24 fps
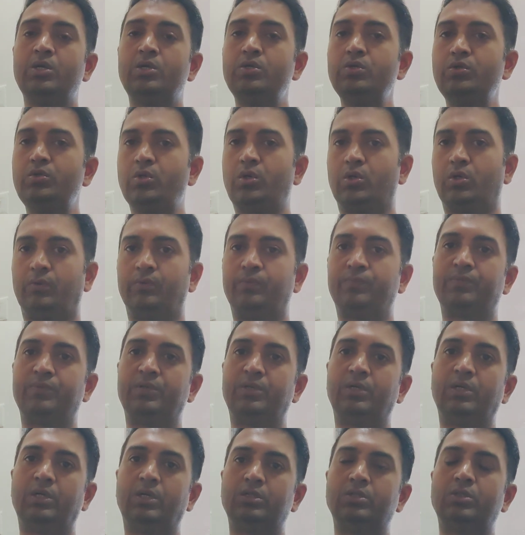You know,
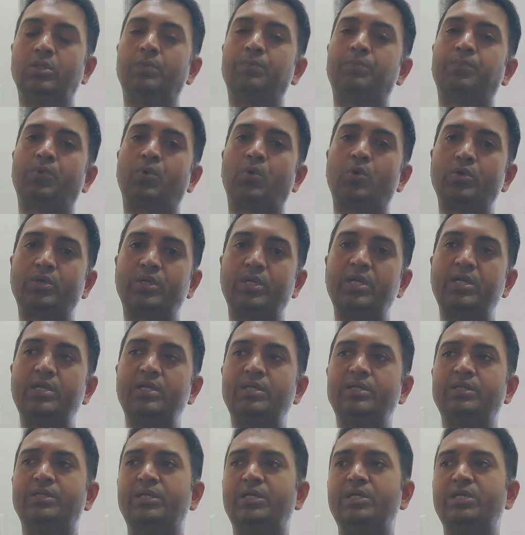the
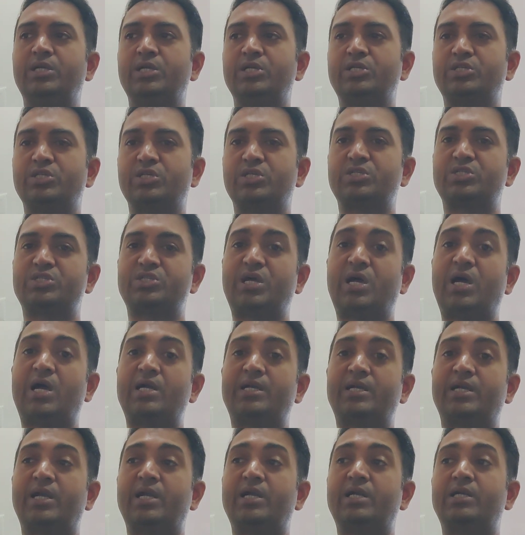protein denature
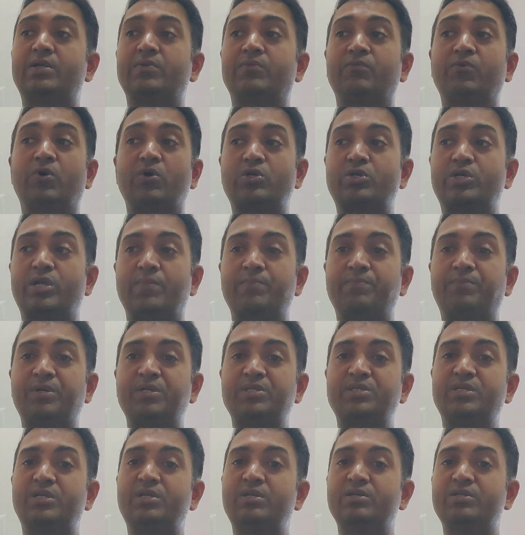start at what
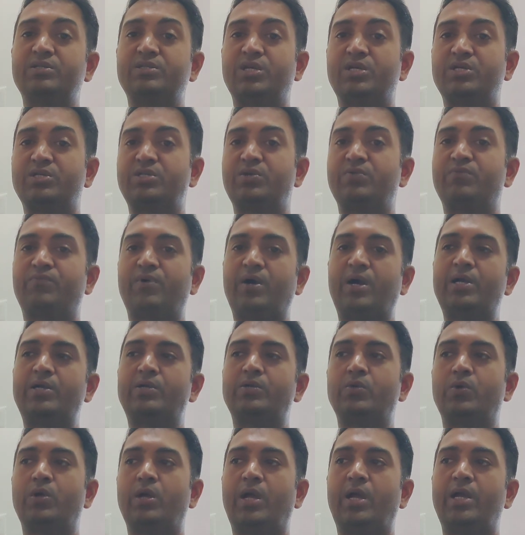temperature?
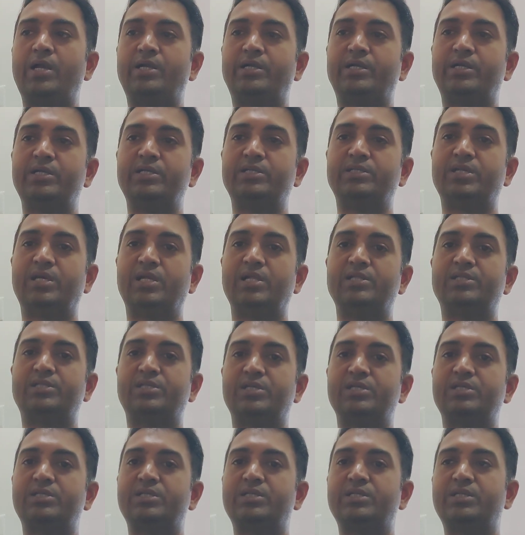65 to 80
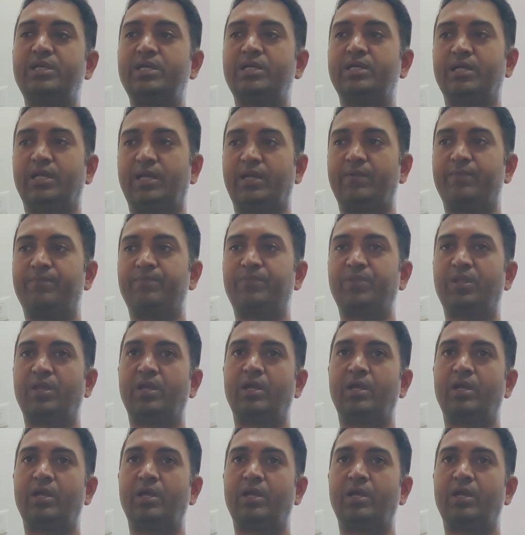Celsius degree.